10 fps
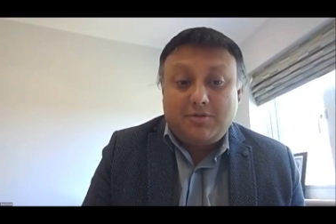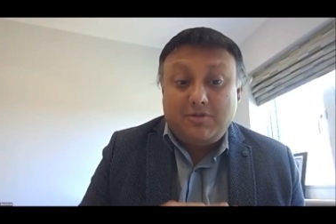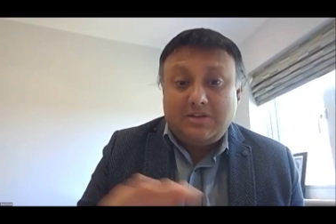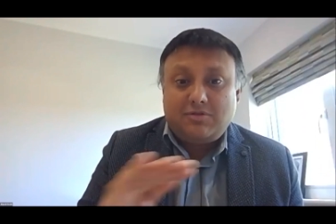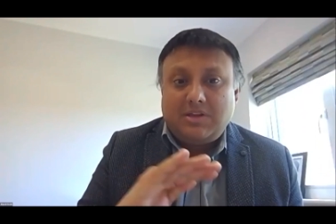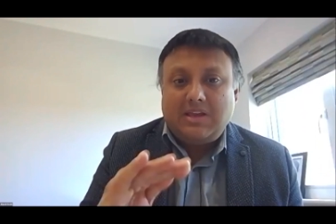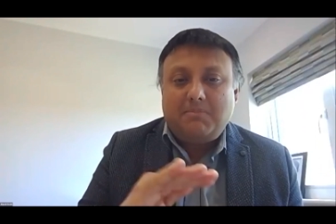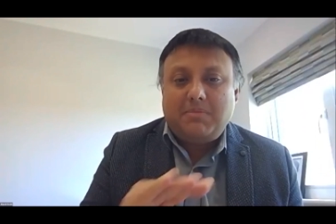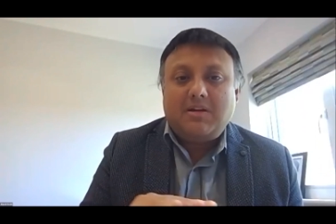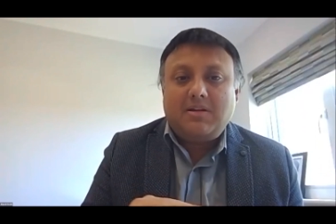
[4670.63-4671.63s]
You need to
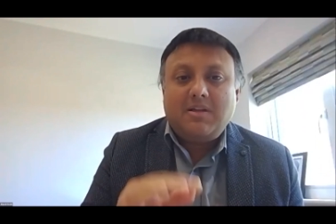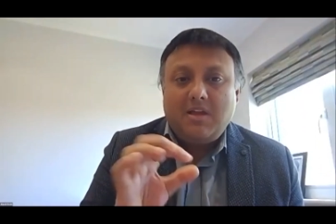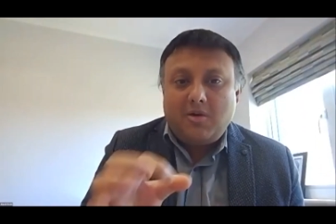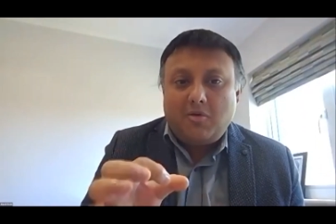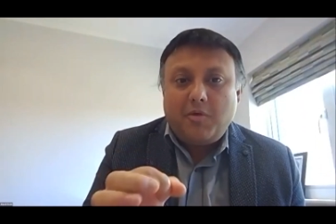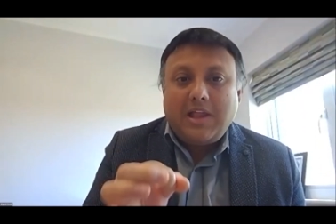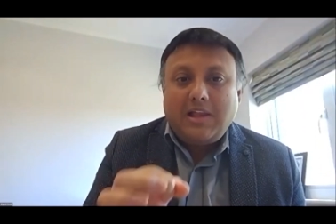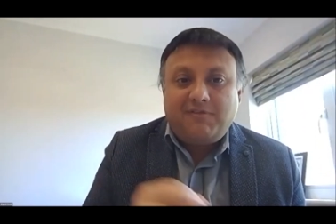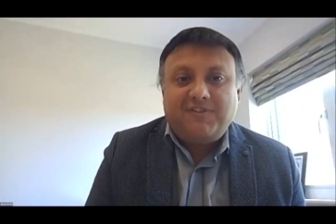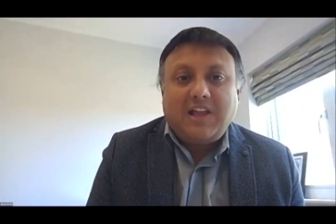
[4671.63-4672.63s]
keep the well
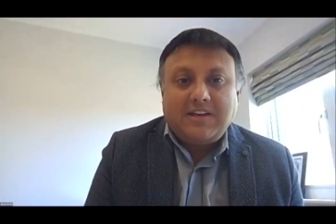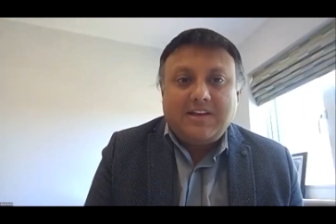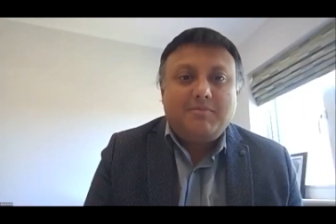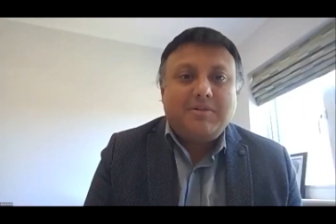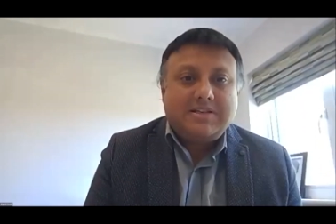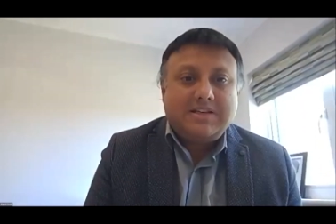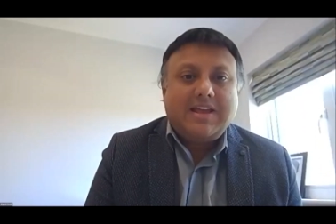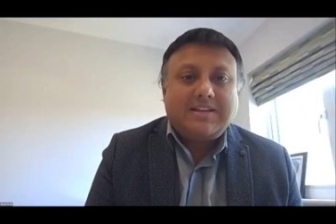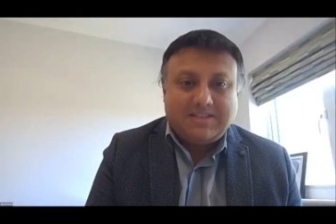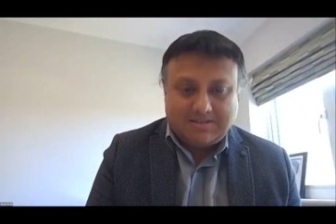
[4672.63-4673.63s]
flooded with
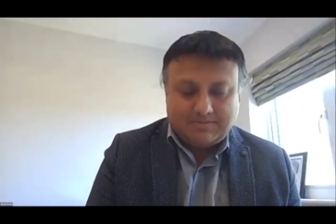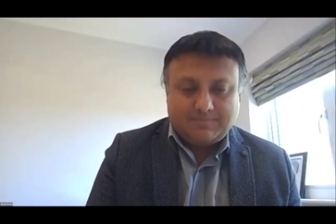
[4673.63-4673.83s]
TS.